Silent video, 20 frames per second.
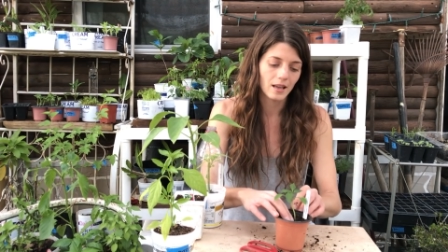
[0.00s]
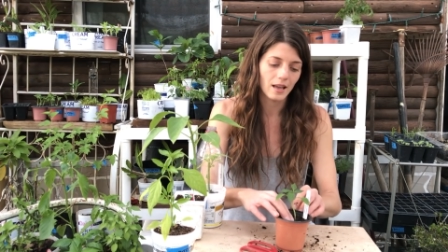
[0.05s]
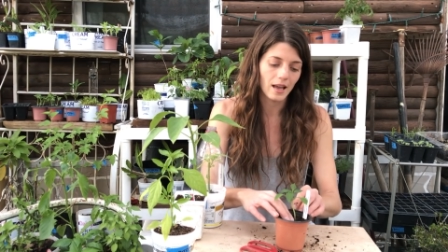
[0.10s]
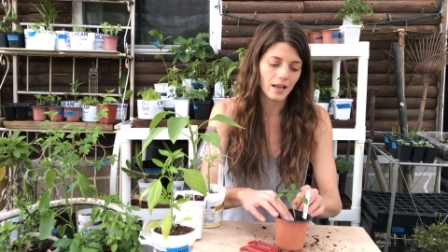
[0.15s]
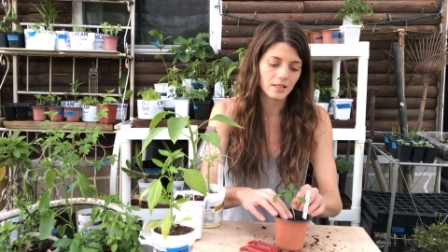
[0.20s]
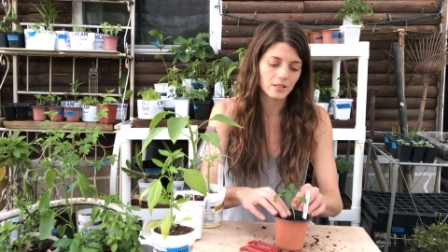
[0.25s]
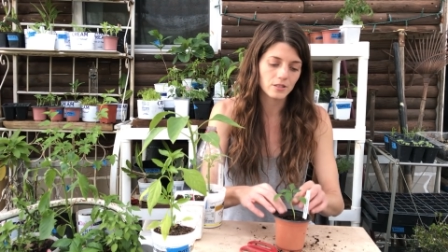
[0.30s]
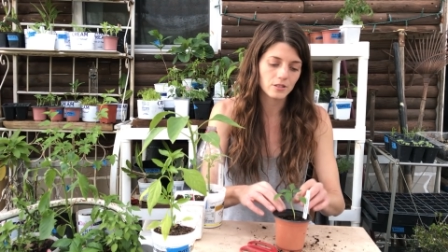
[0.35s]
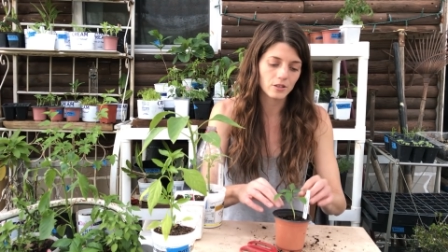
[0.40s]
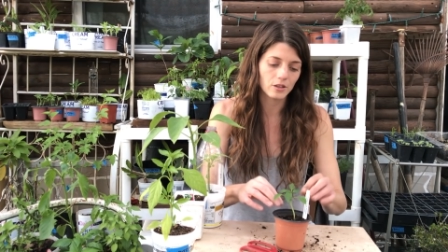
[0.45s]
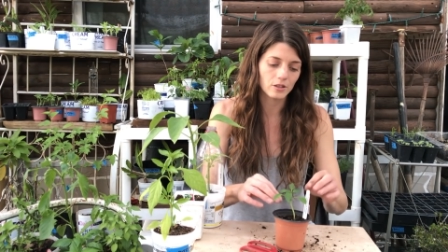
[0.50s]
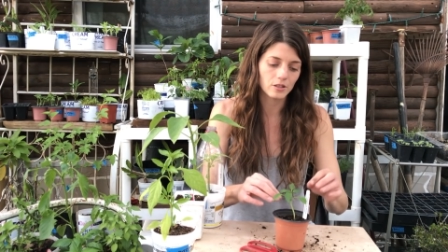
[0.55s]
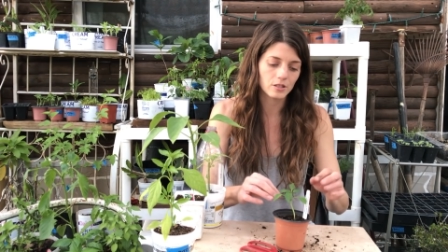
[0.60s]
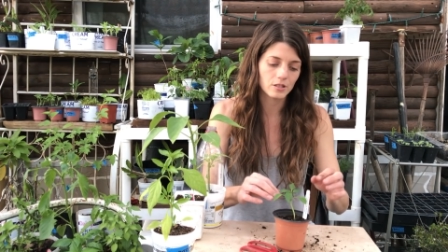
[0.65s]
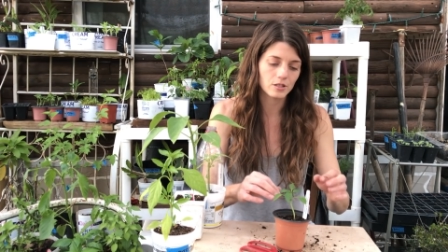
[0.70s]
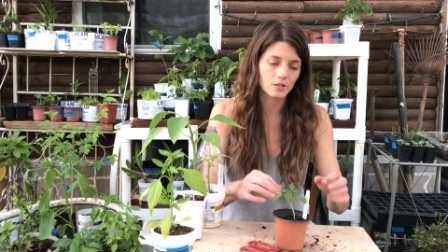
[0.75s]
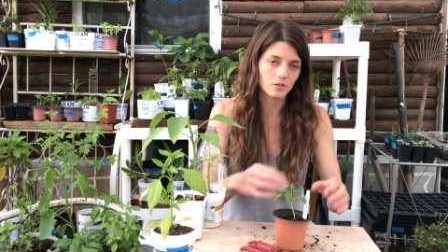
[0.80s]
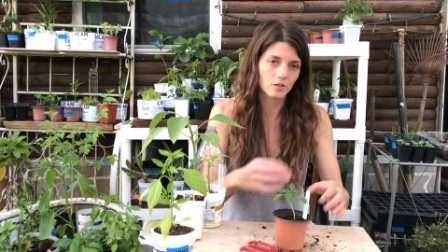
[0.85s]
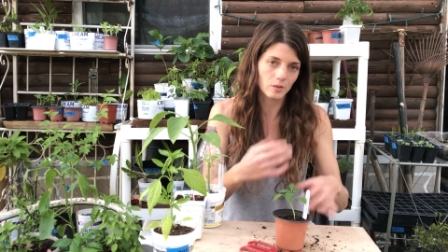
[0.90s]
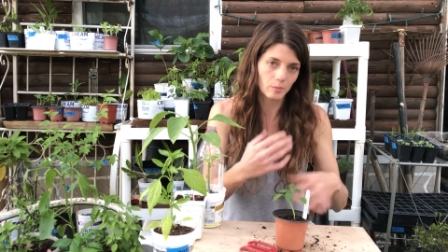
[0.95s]
and
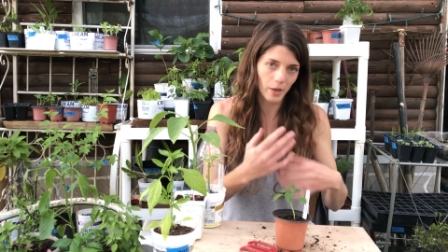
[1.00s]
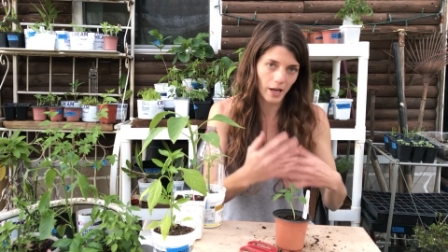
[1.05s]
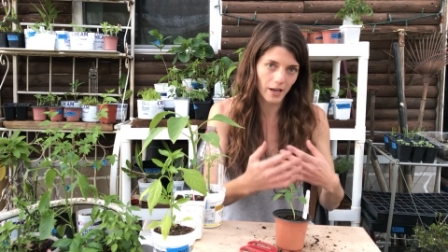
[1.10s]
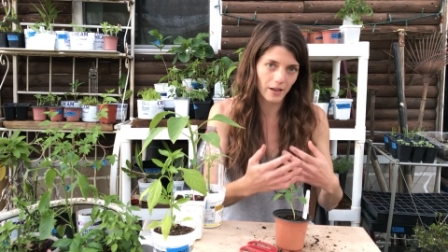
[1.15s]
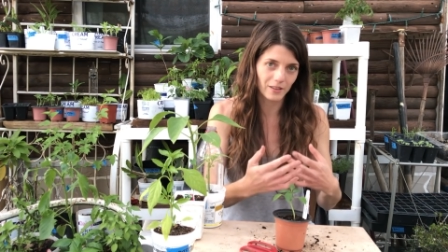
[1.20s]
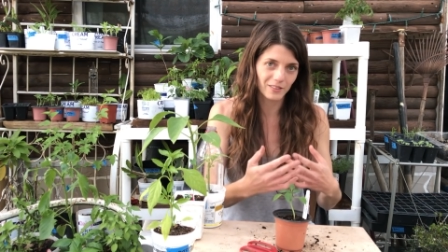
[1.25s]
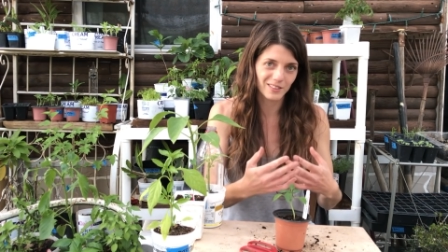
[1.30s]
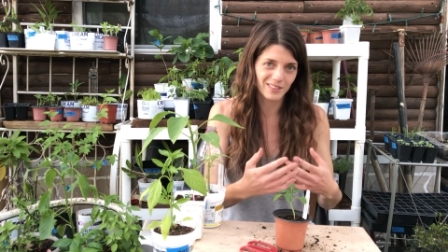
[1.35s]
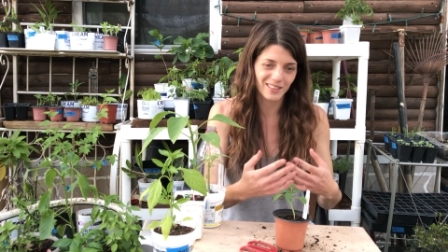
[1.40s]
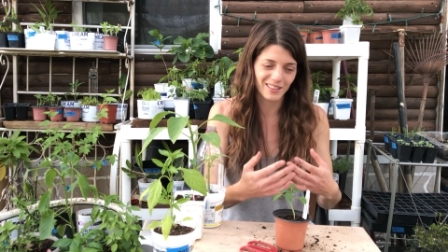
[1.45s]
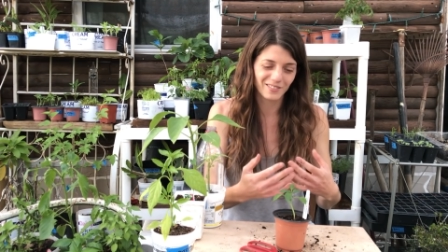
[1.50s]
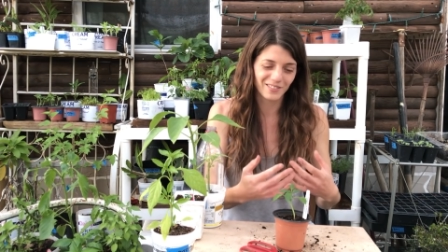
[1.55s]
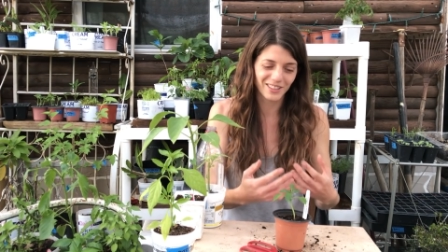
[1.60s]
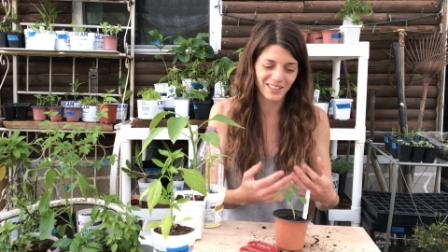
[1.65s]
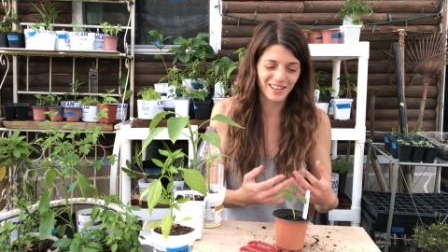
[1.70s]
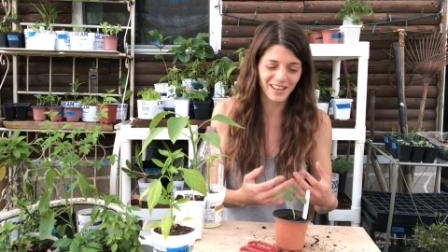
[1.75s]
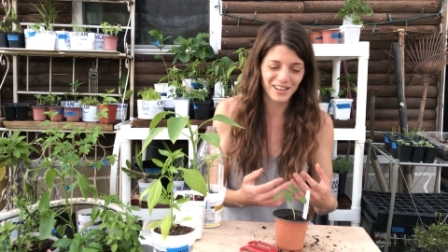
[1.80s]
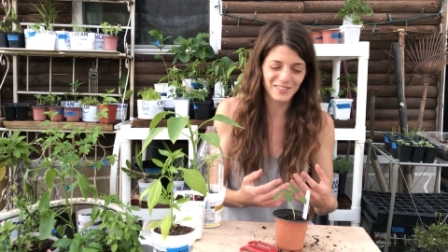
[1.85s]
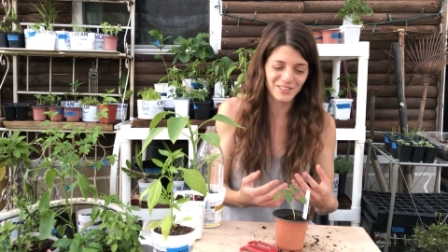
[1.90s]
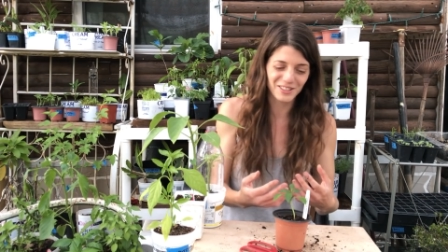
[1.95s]
starts to rebound and
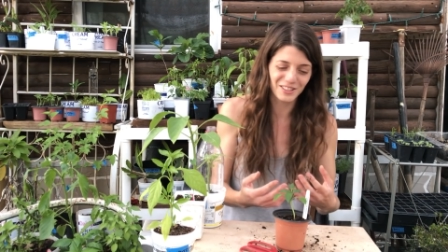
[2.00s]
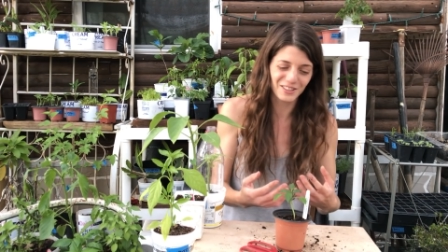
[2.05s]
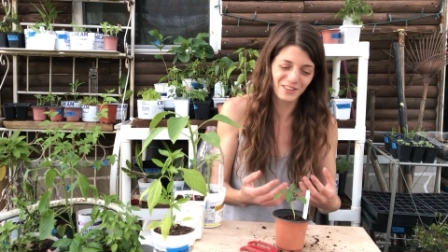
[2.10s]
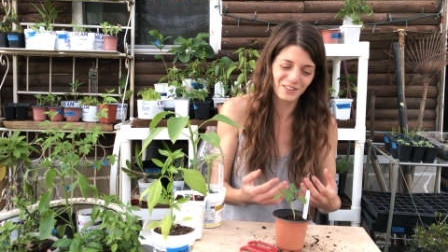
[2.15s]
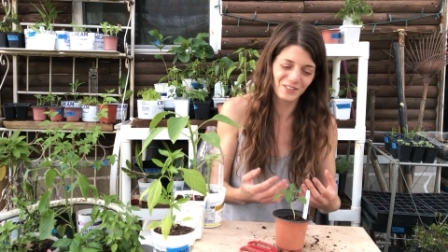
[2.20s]
recover